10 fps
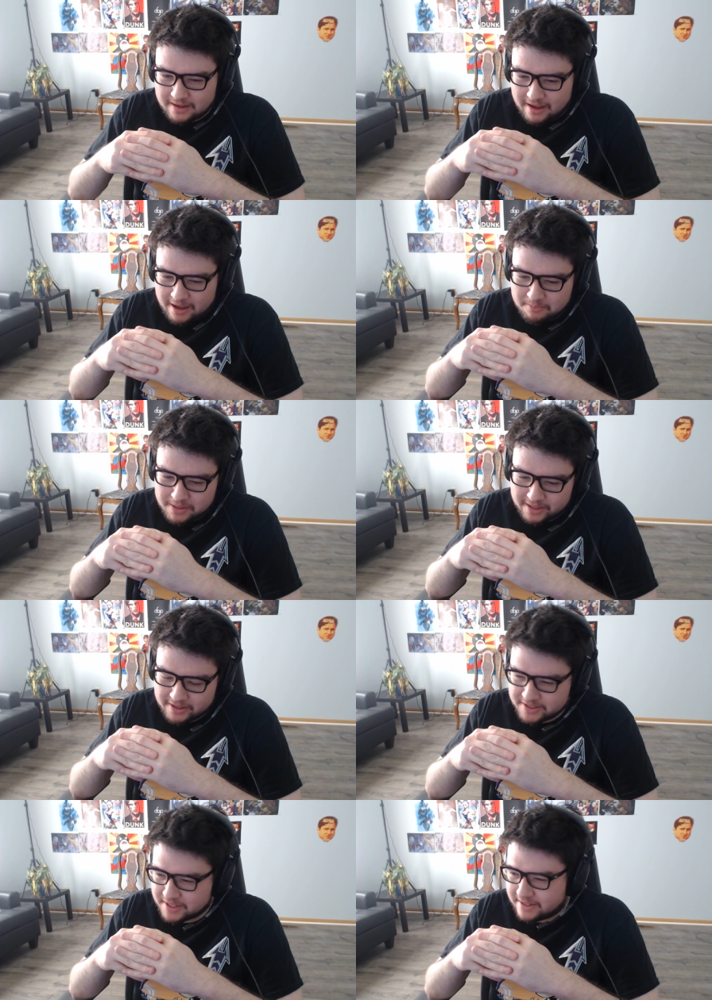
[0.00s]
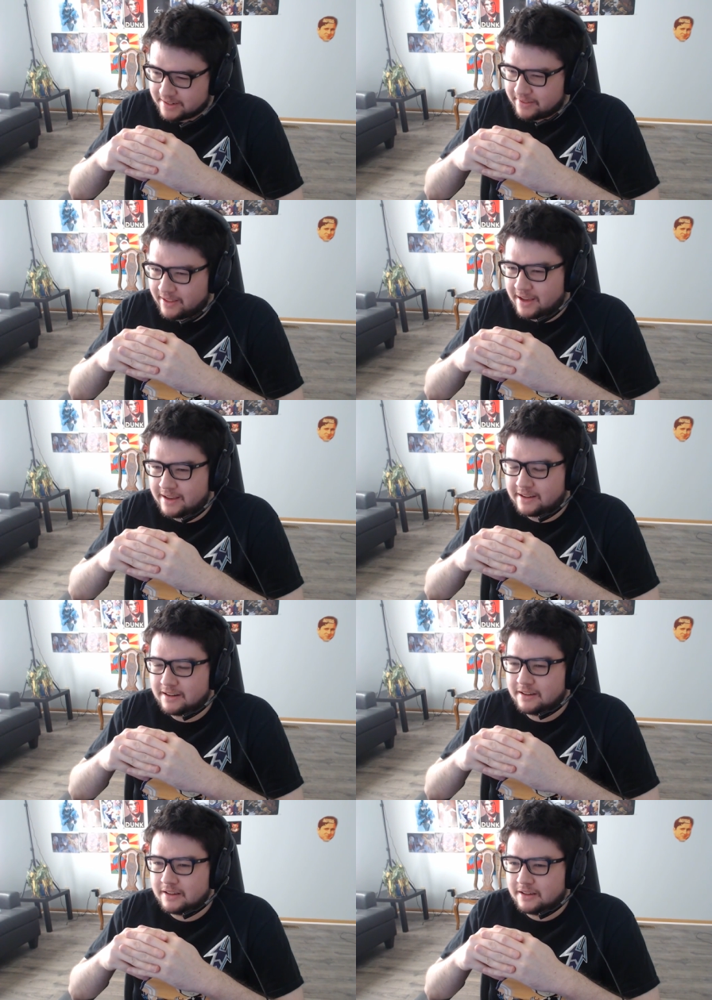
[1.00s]
and because I did that,
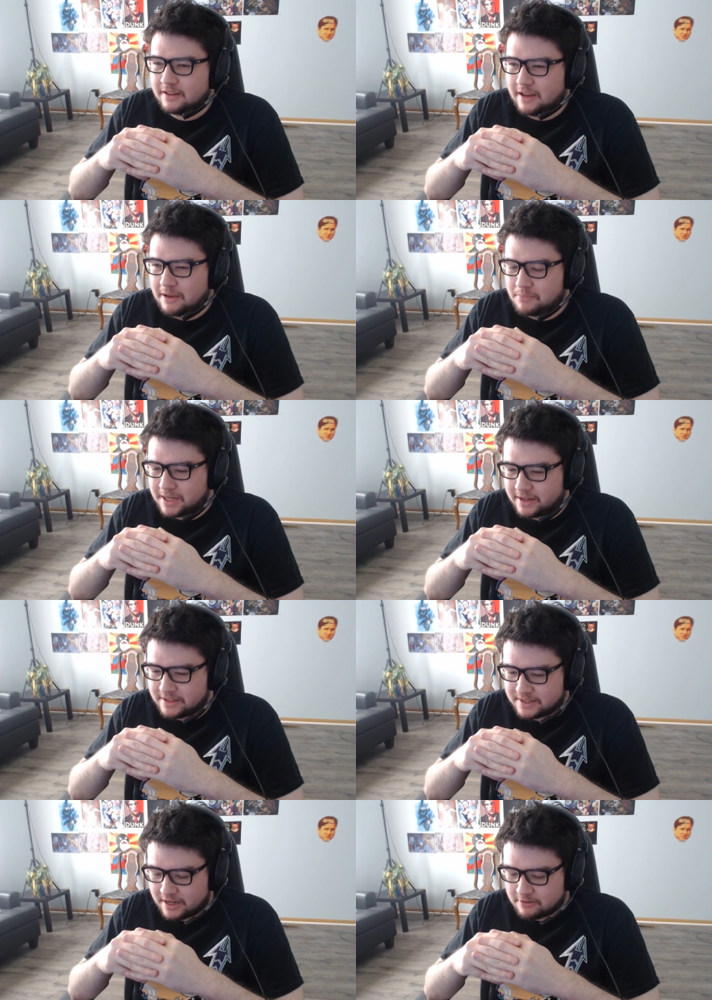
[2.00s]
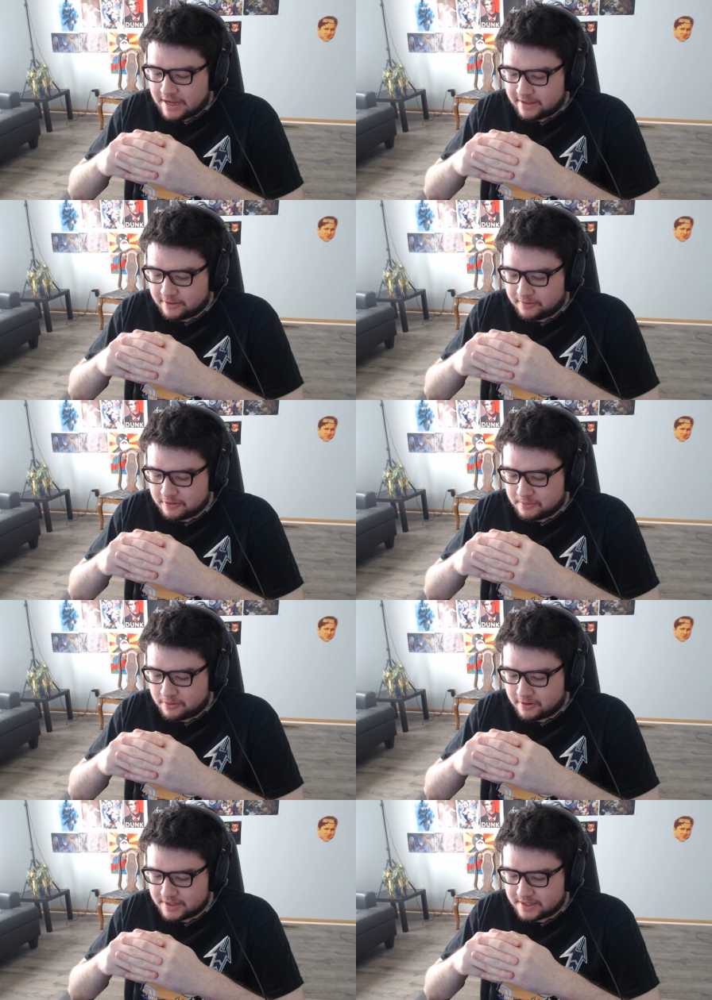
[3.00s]
and because I had the food
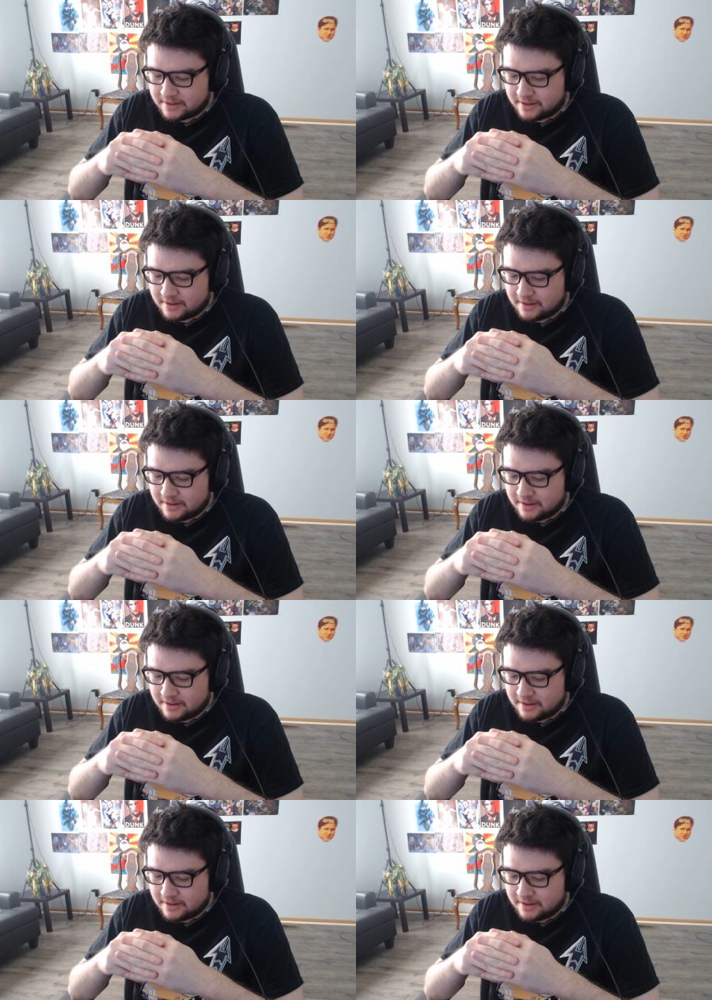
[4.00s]
poisoning,